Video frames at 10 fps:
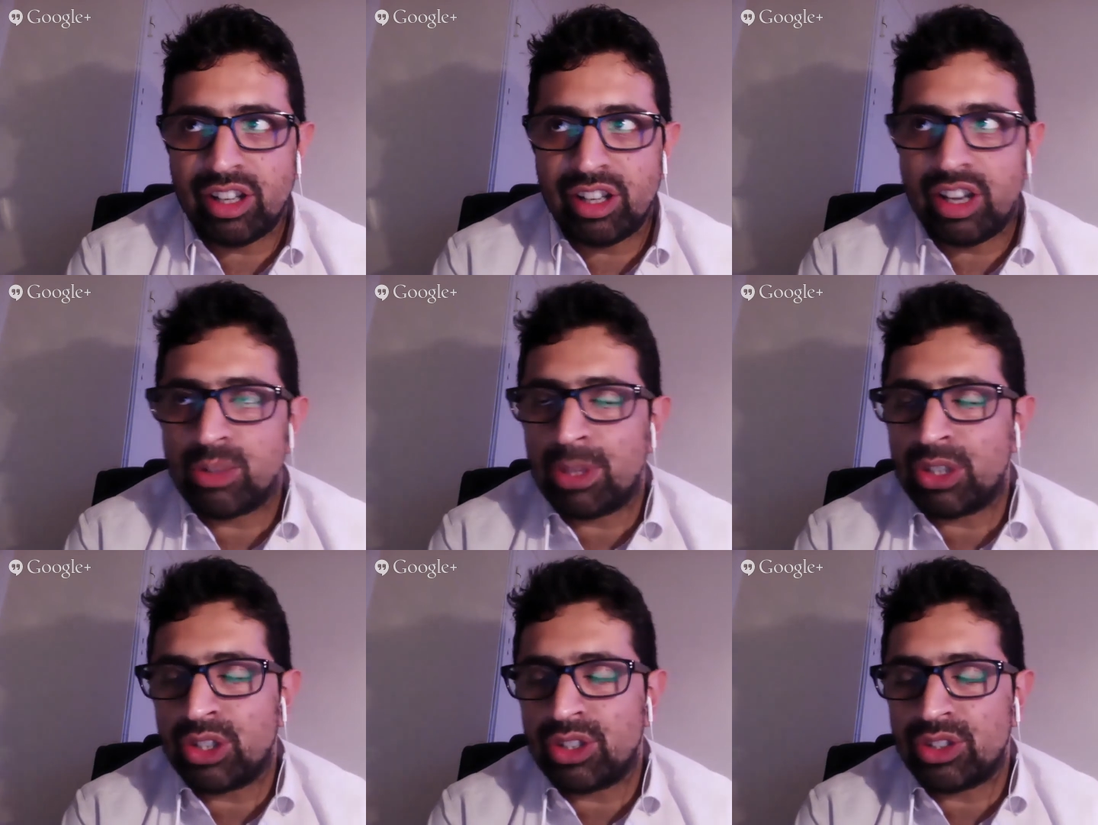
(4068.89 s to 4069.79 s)
As
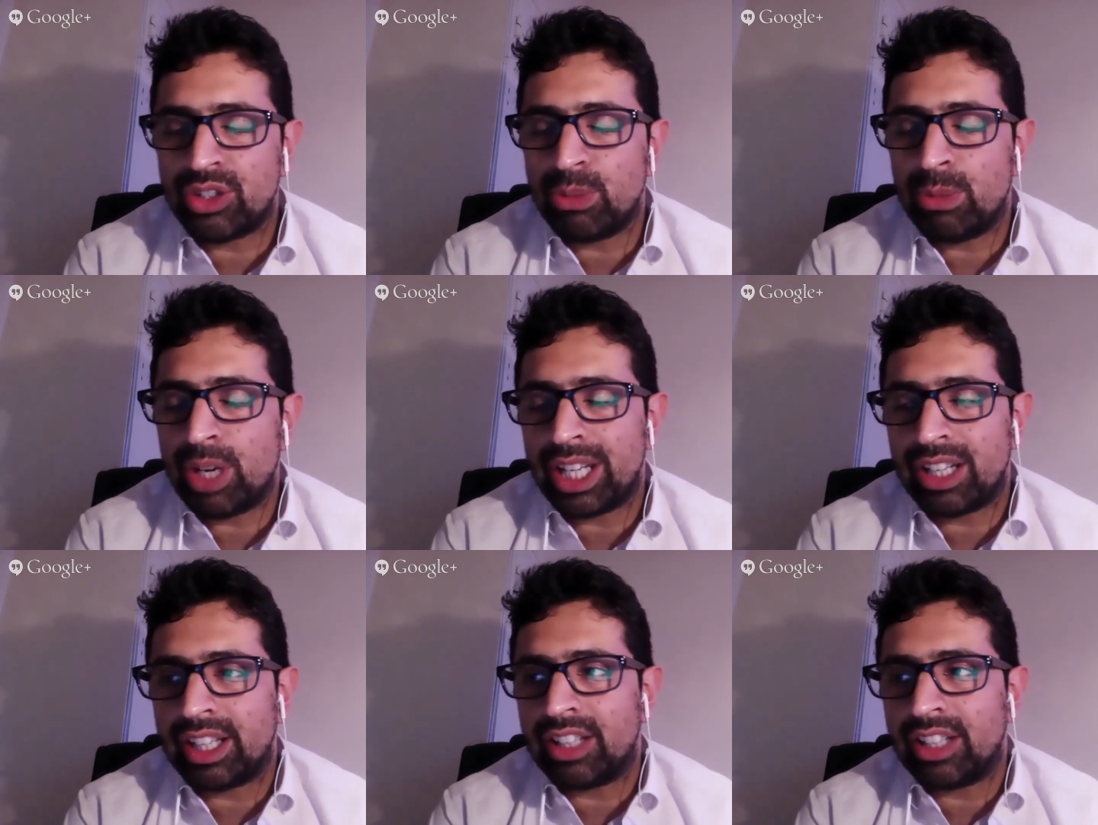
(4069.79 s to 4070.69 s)
much as you might
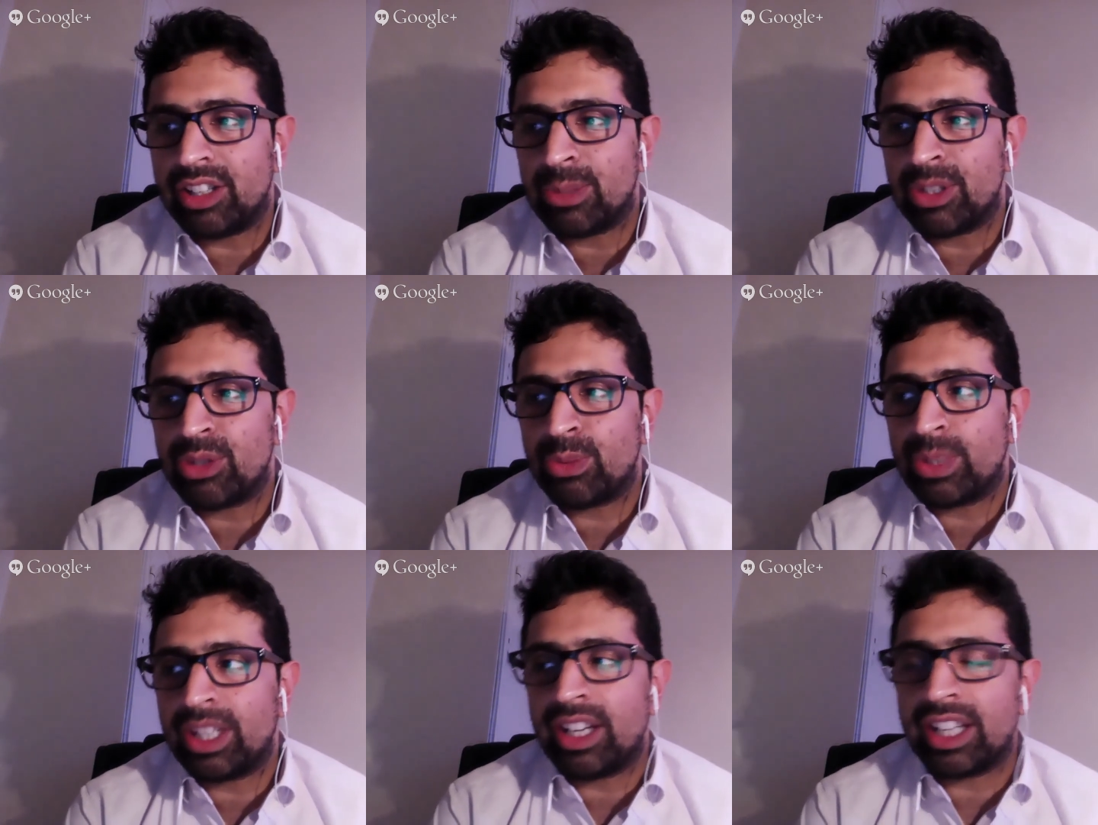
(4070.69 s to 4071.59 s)
like, as much as we
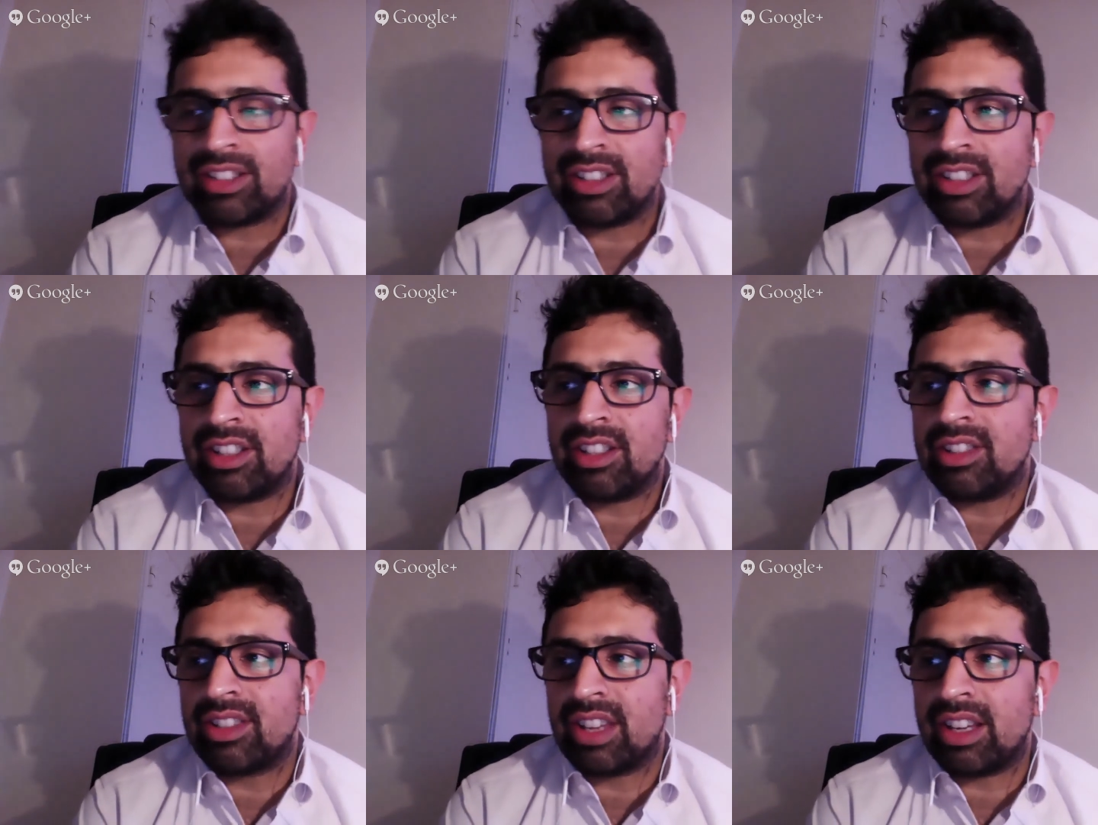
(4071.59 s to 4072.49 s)
like to
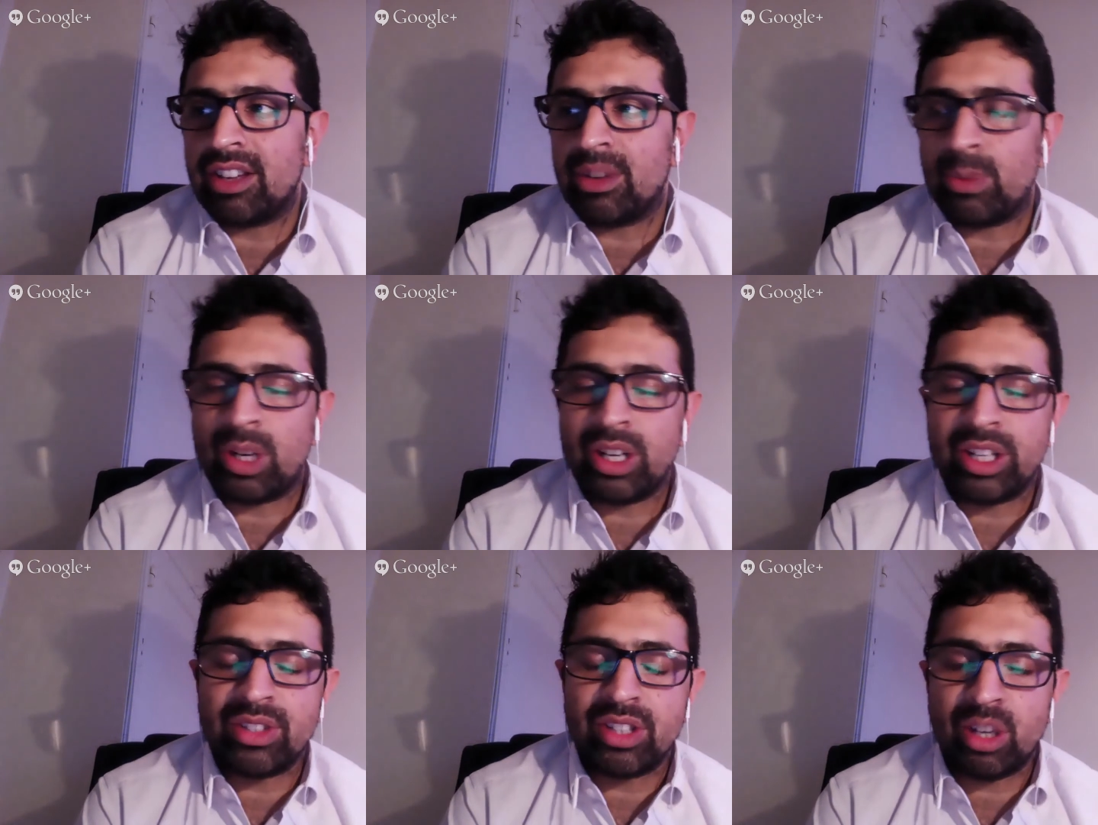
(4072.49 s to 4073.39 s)
say
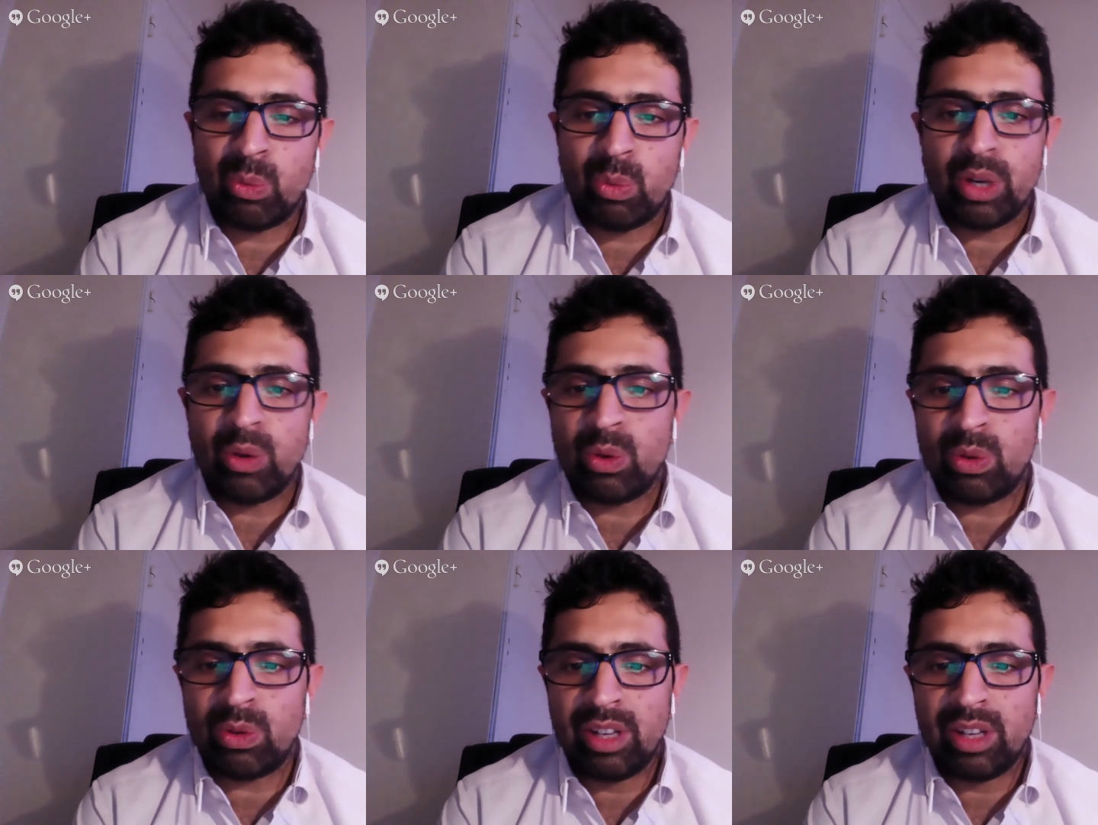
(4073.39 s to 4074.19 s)
otherwise, we're all,